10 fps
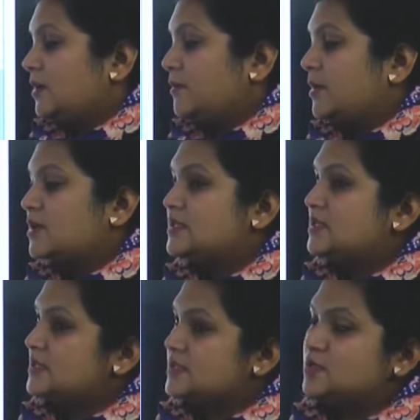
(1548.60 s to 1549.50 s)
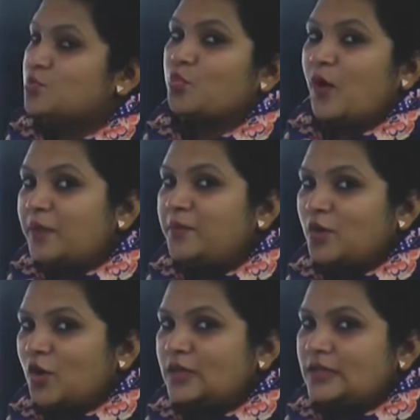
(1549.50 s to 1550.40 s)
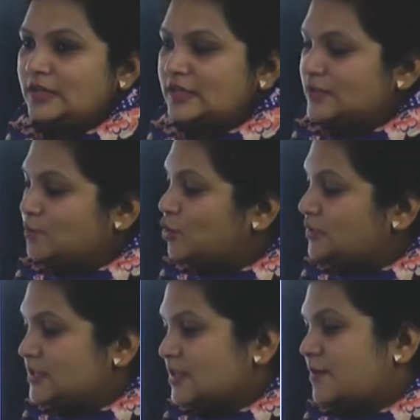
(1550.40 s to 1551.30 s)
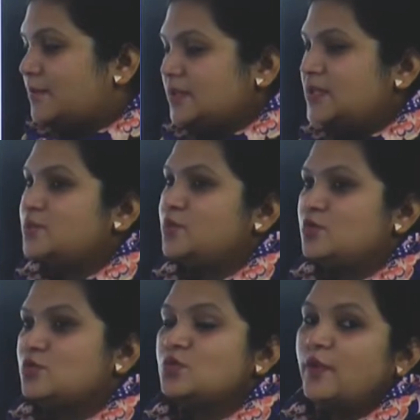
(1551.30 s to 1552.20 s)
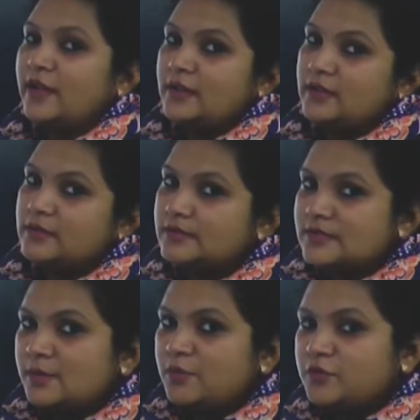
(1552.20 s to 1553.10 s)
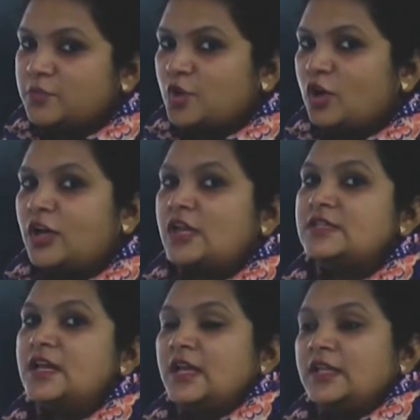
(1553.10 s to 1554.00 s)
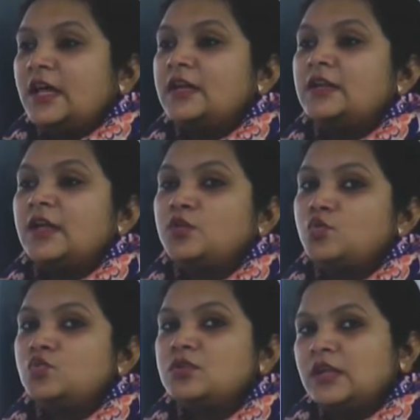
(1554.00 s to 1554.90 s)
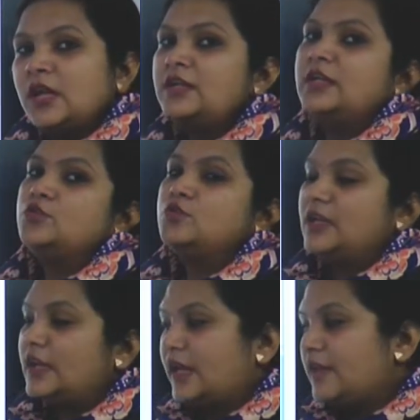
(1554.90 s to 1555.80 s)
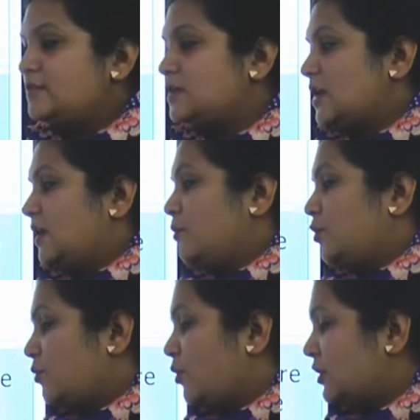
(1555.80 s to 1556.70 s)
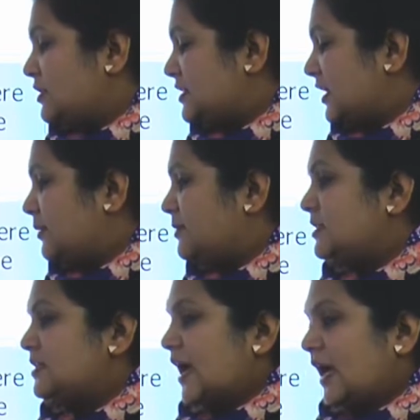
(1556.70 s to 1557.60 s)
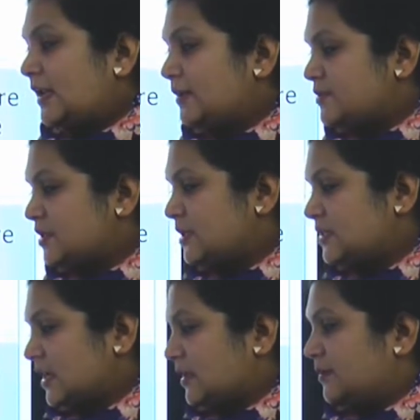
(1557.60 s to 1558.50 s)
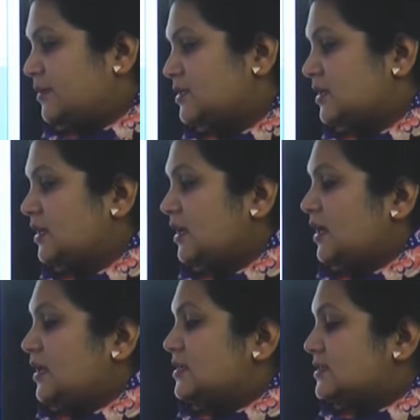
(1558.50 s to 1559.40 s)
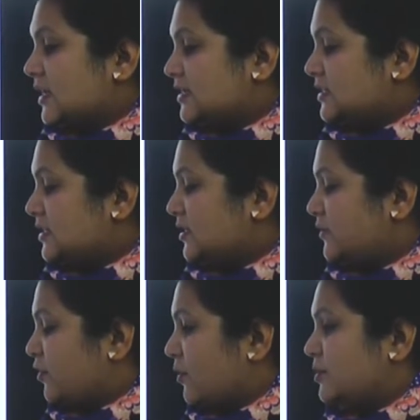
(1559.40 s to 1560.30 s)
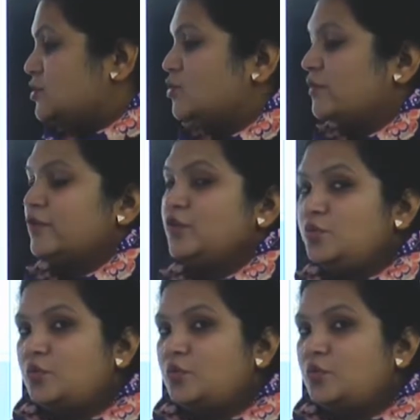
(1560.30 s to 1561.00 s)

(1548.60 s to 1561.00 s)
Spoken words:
because this is one product. Both these companies produce some of the products that are used in our day-to-day life. Brook Bond India Limited and Lipton India Limited resulted in the formation of a new